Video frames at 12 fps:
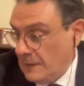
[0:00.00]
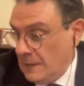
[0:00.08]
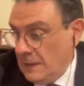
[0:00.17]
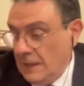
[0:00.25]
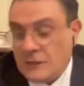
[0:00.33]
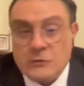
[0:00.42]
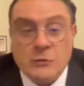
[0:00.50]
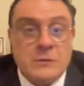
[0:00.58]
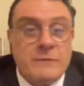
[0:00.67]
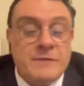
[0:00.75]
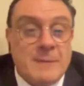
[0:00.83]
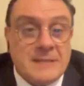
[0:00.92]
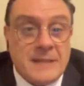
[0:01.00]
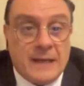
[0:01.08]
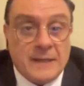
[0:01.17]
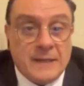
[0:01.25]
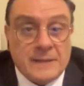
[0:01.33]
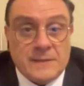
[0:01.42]
exclusivist
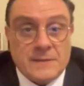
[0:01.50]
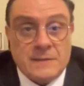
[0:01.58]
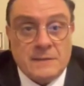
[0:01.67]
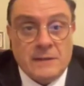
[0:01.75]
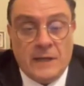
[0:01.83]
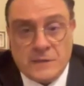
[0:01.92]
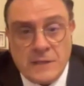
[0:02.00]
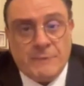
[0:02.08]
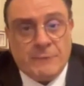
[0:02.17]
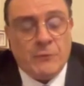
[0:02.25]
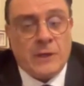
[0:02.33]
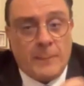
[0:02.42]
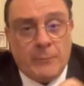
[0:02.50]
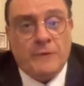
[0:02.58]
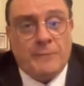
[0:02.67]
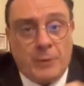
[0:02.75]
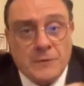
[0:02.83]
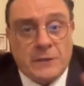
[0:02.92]
mentalities, except for a couple
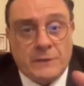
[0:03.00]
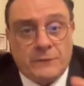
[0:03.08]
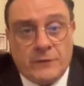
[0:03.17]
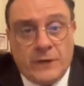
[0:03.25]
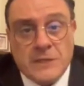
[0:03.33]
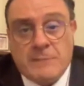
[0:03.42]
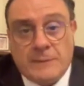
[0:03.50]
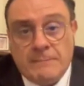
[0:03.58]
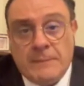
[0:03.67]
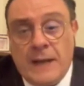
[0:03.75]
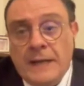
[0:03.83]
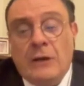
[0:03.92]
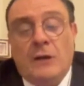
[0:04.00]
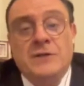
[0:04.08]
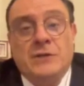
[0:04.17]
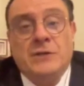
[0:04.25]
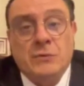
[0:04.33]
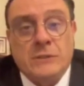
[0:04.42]
of positive trends, but by and
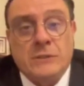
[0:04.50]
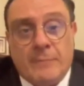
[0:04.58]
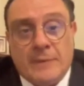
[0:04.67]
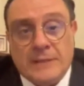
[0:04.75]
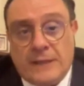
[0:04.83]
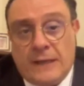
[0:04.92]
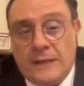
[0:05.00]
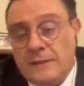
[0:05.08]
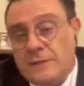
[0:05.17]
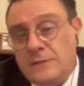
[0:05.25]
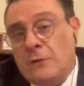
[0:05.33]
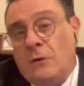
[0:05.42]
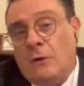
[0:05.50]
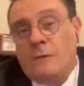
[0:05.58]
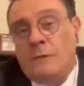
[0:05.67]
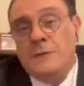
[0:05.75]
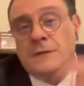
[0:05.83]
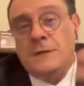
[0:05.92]
large, exclusive mentalities. You know,
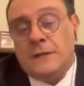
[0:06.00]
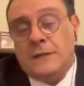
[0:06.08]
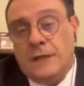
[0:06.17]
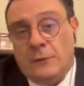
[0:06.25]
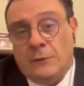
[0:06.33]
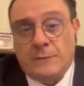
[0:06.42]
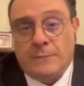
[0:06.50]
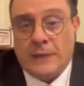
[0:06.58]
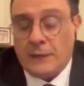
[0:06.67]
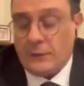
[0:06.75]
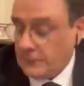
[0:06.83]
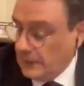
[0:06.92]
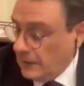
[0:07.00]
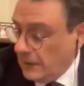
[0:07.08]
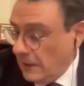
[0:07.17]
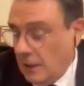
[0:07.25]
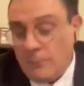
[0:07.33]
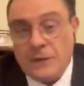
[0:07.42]
all these indicators about
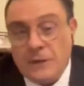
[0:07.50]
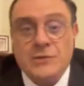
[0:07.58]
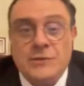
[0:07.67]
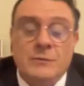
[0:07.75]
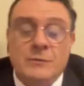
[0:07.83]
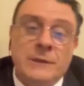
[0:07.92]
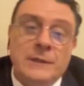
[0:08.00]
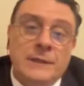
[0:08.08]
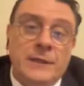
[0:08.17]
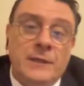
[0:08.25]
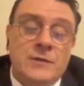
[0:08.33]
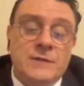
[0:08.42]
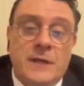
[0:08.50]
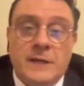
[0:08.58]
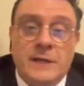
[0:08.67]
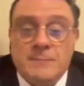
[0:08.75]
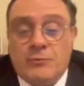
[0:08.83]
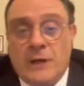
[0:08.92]
how much each
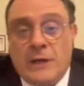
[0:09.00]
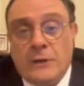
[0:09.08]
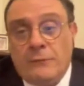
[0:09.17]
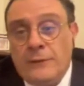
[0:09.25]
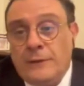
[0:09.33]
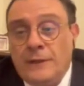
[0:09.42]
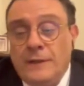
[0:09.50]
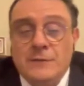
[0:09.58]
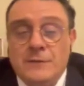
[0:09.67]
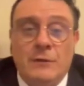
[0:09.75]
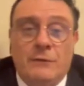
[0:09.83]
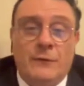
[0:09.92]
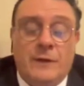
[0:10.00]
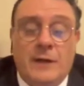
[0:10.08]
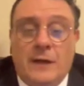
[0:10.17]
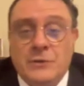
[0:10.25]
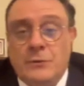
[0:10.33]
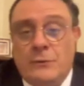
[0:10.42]
side is proud of their history, of their
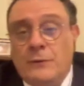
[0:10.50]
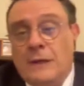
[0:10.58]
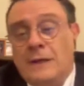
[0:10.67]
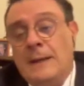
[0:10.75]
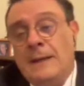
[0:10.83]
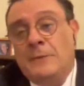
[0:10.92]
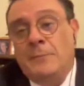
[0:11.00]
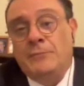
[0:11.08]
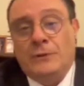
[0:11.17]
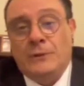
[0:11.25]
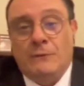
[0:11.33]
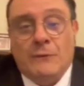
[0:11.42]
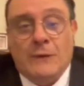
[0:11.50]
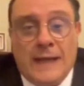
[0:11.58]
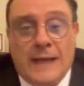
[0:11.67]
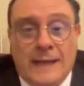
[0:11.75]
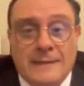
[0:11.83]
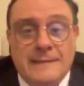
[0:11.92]
culture, of their land, the beauty of the
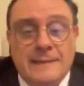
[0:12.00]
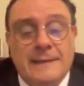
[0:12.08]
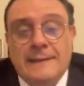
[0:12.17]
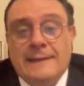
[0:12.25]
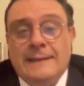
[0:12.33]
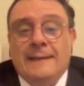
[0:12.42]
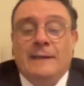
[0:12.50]
land. You